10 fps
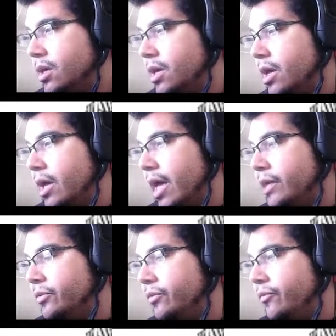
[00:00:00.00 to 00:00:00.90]

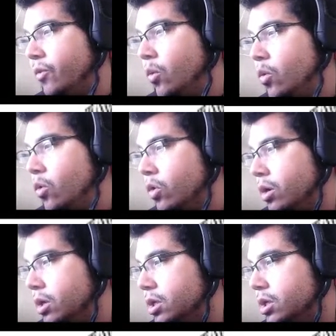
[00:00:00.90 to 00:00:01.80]
And for
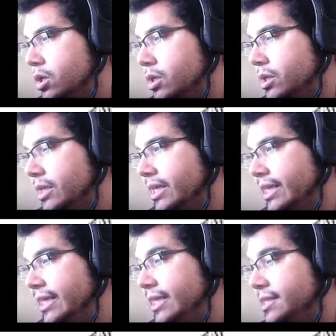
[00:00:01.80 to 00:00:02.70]

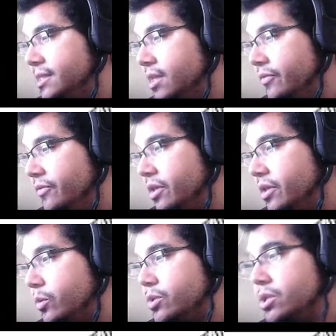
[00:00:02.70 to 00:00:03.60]
ease of
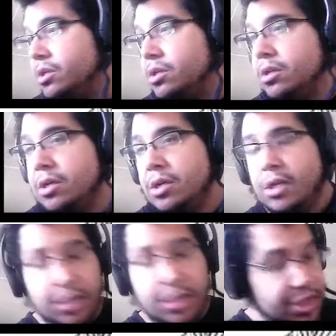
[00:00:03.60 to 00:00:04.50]
use,
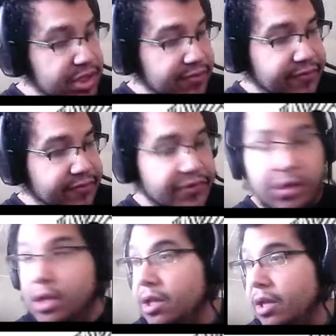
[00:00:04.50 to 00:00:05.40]
just
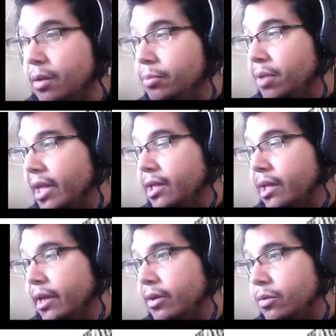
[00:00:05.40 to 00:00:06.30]
fill a blank
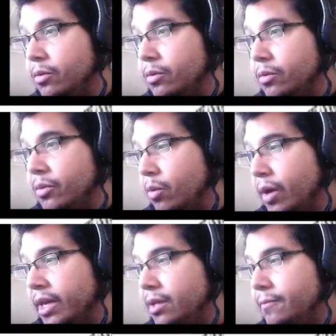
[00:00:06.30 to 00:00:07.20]
layer with
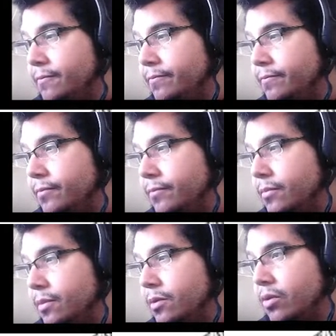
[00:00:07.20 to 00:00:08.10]
white,
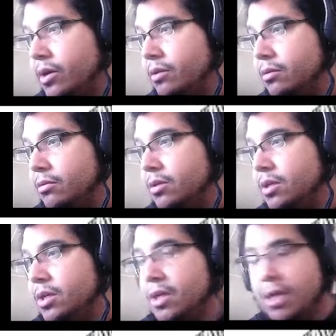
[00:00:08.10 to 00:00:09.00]
right?
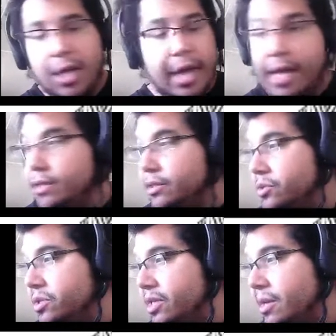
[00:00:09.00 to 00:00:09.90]
And do
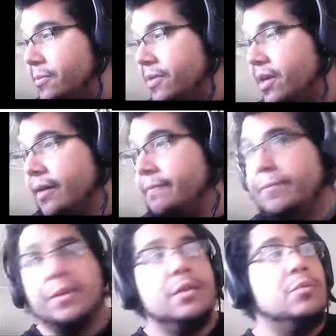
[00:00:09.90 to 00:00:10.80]
the same thing.
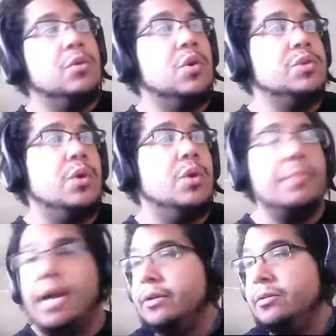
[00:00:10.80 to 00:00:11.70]
We'll go to our
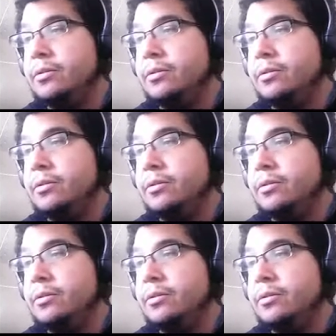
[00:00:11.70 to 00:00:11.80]
pattern,